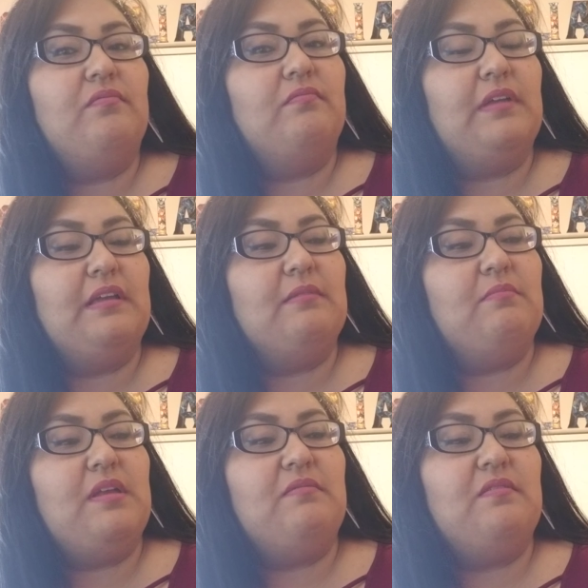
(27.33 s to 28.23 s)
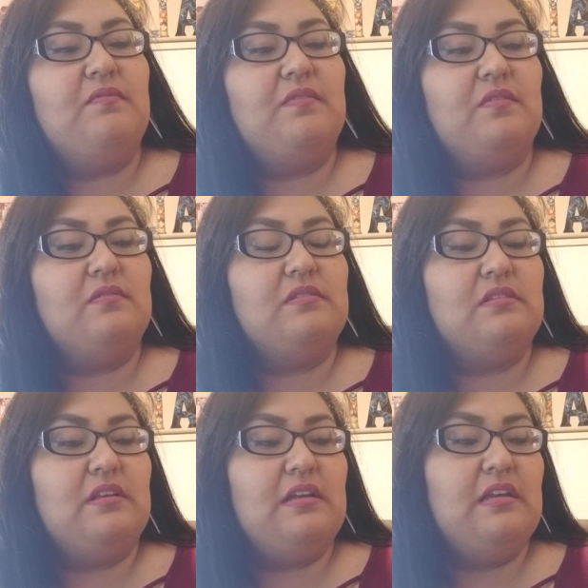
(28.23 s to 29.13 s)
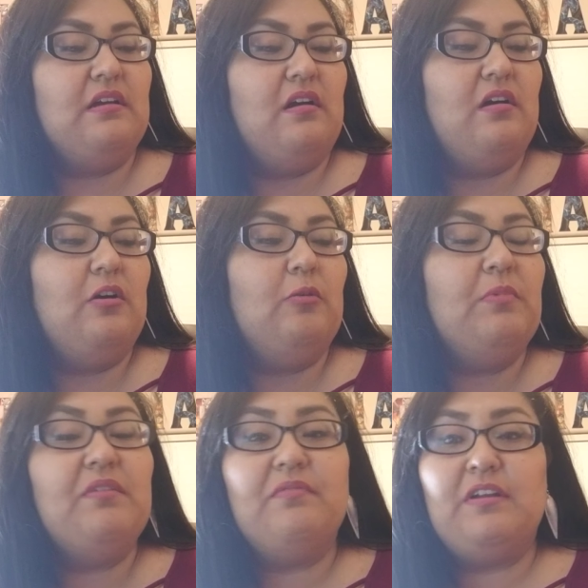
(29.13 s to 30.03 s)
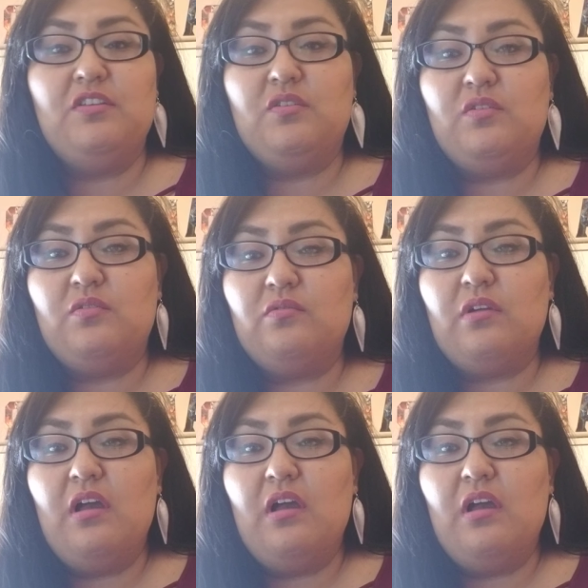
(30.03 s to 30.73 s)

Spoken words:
like maybe feels like if I do